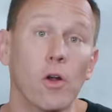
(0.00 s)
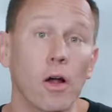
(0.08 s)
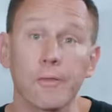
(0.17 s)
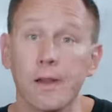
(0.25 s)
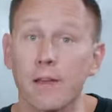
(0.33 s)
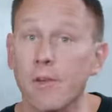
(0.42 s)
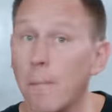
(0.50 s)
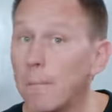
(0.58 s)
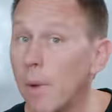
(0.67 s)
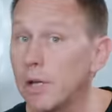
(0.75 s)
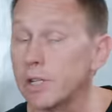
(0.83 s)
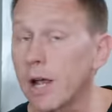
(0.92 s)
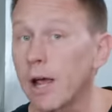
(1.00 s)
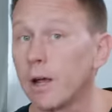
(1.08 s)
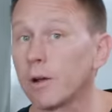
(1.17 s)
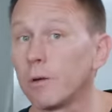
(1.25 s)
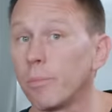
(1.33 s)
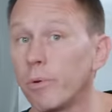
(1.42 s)
and often have much
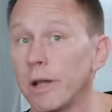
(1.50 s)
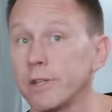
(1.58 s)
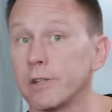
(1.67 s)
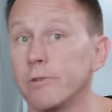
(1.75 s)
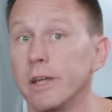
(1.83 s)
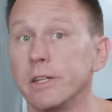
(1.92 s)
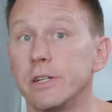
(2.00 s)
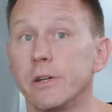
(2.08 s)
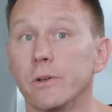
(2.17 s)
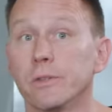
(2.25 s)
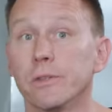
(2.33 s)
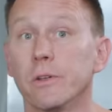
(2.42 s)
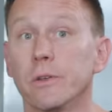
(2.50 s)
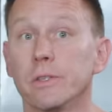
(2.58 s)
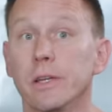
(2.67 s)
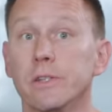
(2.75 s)
higher compression ratios in those